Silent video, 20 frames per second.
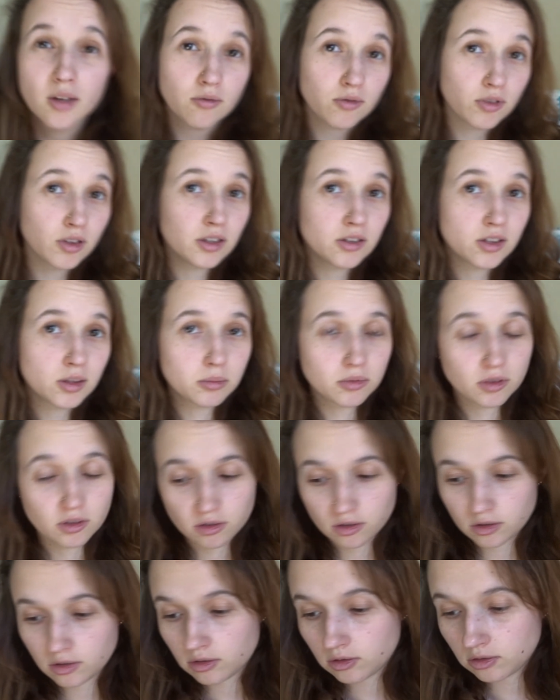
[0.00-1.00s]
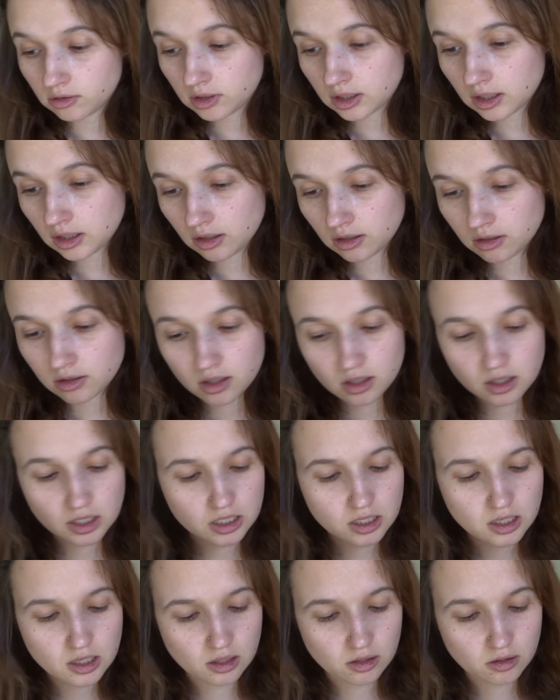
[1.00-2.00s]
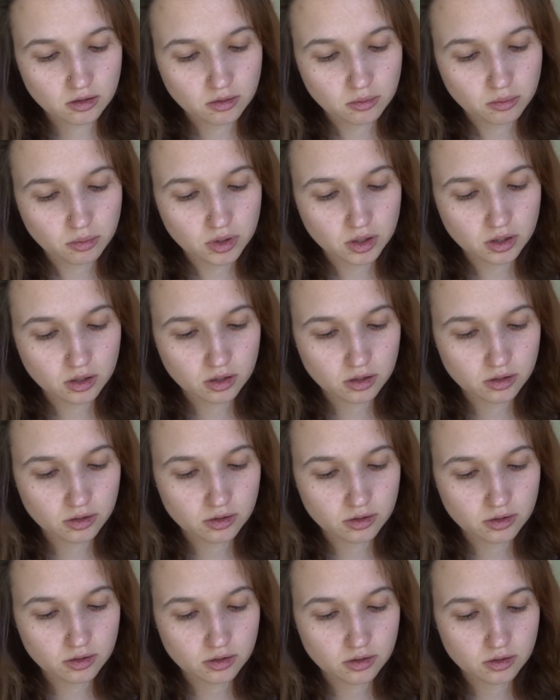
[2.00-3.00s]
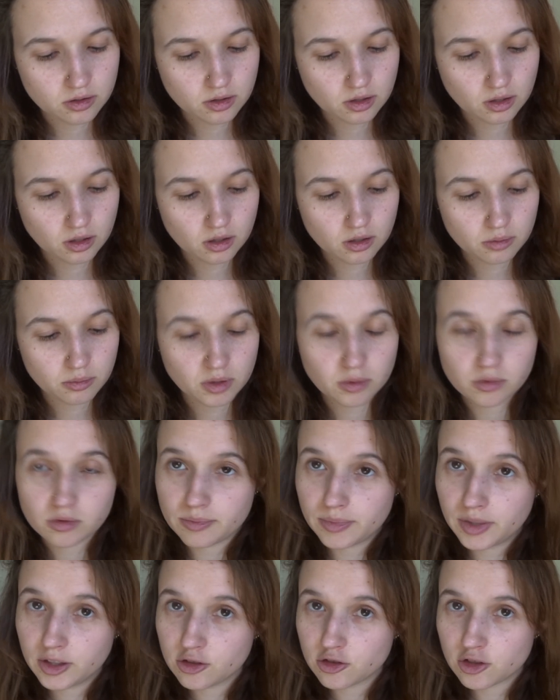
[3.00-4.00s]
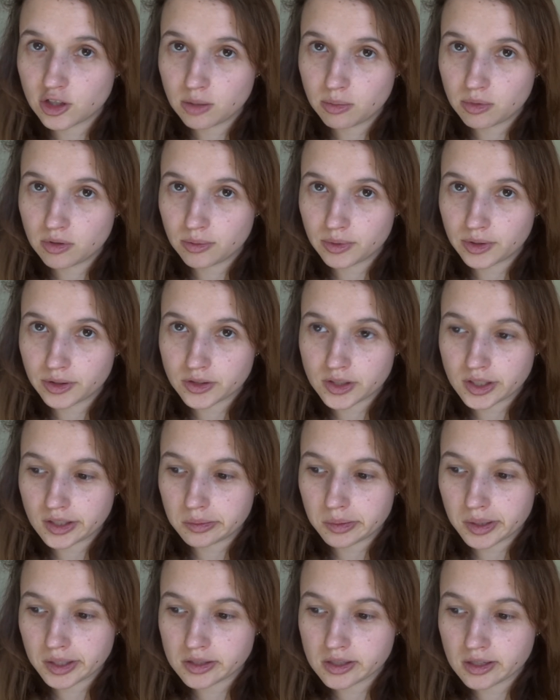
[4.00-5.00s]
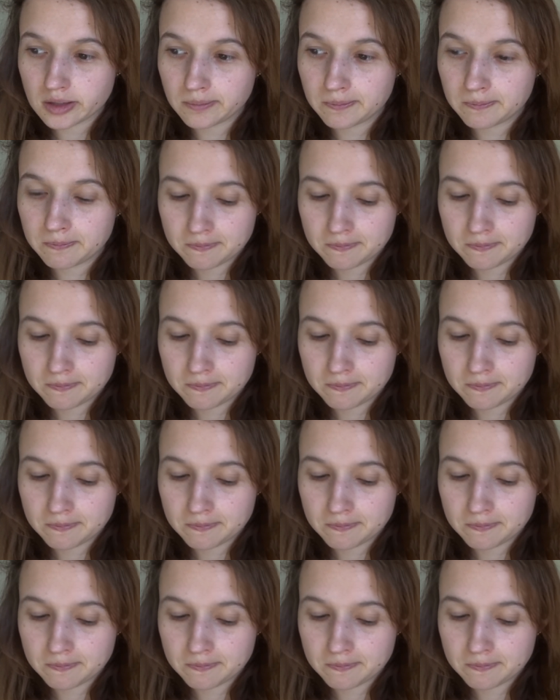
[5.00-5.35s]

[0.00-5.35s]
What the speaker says: Very tempted to get it done again because it was much cheaper than what I was expecting.